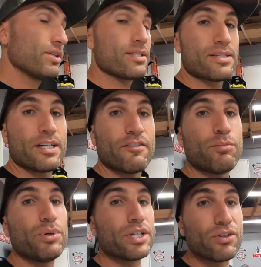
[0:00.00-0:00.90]
this
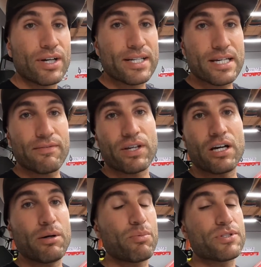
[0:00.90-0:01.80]
stuff, but you guys have to
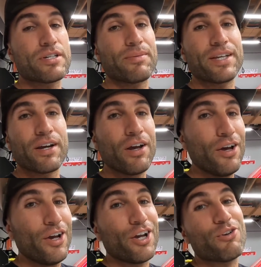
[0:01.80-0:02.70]
come up with something
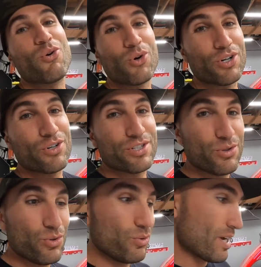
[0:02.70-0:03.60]
in order
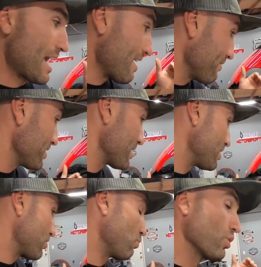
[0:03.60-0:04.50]
to have this
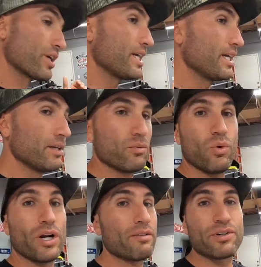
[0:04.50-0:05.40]
engine working in
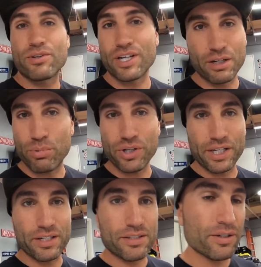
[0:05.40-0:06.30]
whatever you're thinking of putting
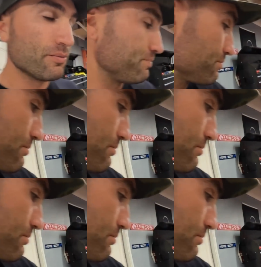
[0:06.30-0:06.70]
it into.